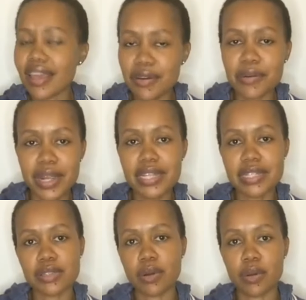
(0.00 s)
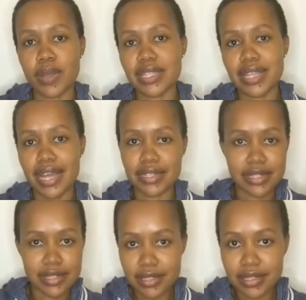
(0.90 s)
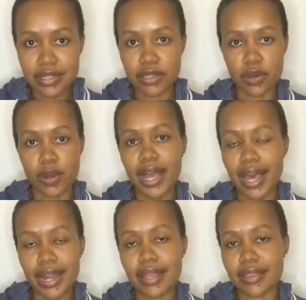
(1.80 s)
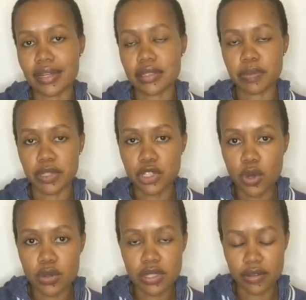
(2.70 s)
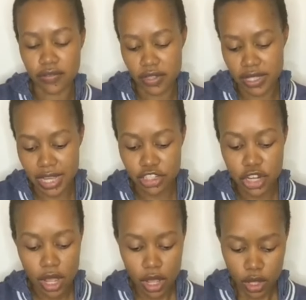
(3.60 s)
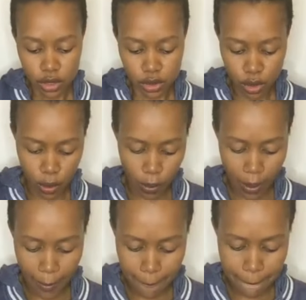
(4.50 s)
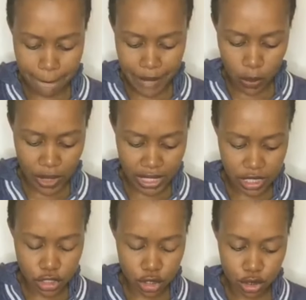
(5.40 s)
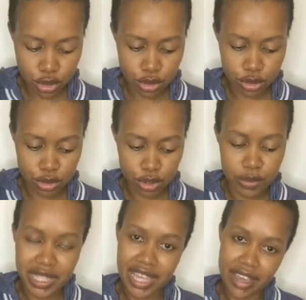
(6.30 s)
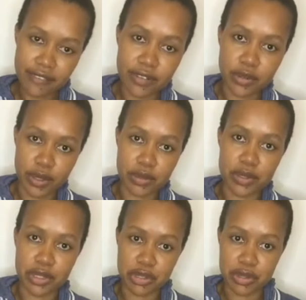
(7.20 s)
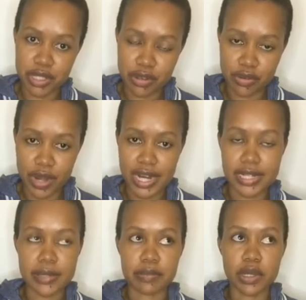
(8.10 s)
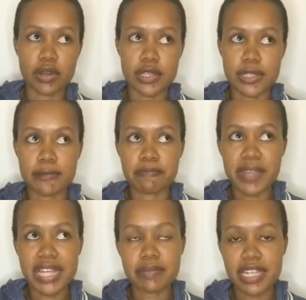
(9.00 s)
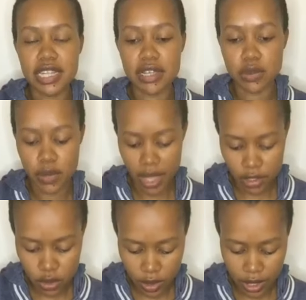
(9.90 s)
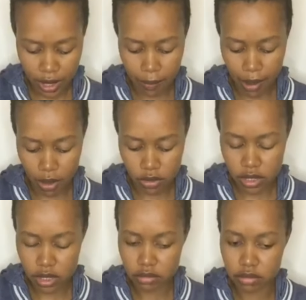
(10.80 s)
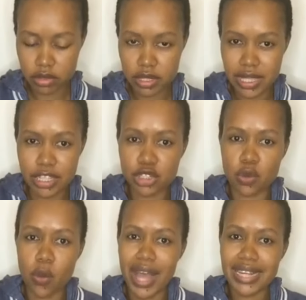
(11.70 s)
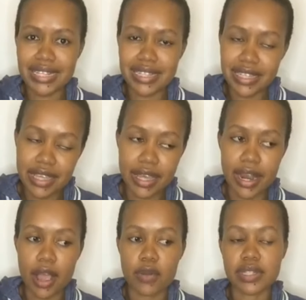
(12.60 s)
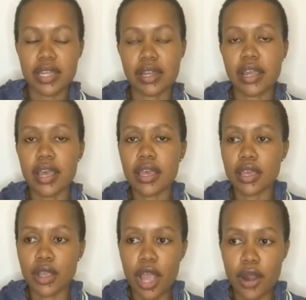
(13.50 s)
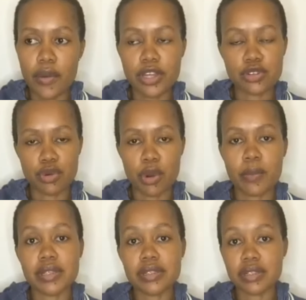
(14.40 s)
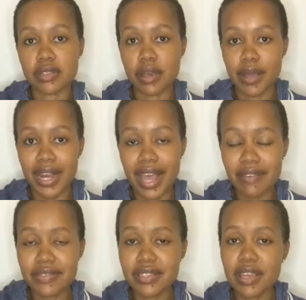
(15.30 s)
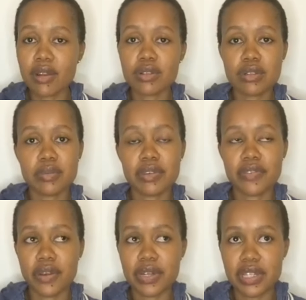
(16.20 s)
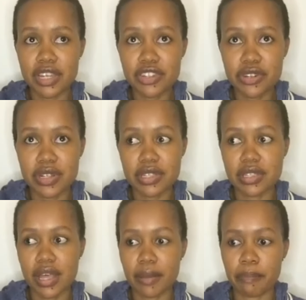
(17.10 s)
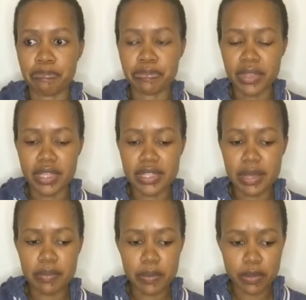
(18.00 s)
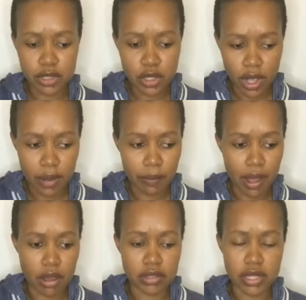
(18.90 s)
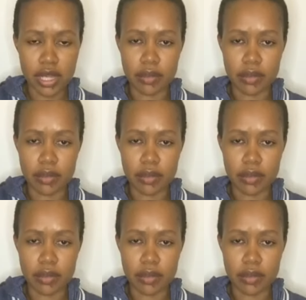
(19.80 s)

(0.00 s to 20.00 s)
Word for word: Red is always that, you know, color that has been chosen for such. So we need to be careful when we're using red, because as much as we are talking about sexuality and how it can encourage romance into our life, it can also be very dangerous. Some people talk about